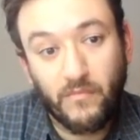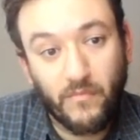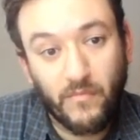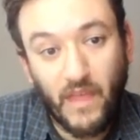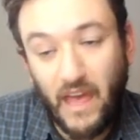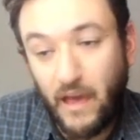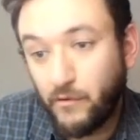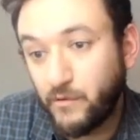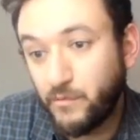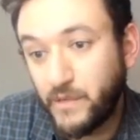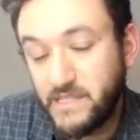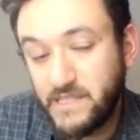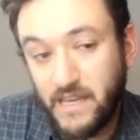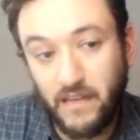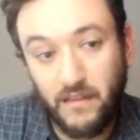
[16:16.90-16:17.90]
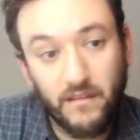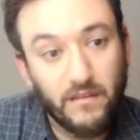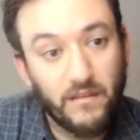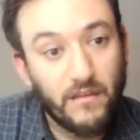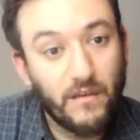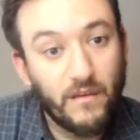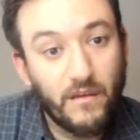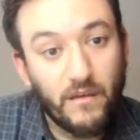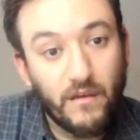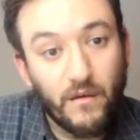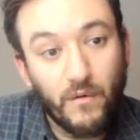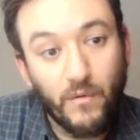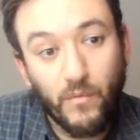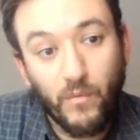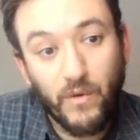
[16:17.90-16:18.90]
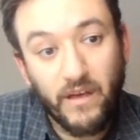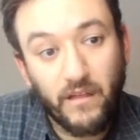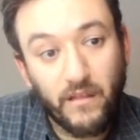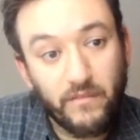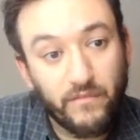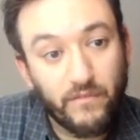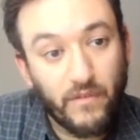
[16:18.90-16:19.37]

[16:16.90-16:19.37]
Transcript: How can we tell? Well,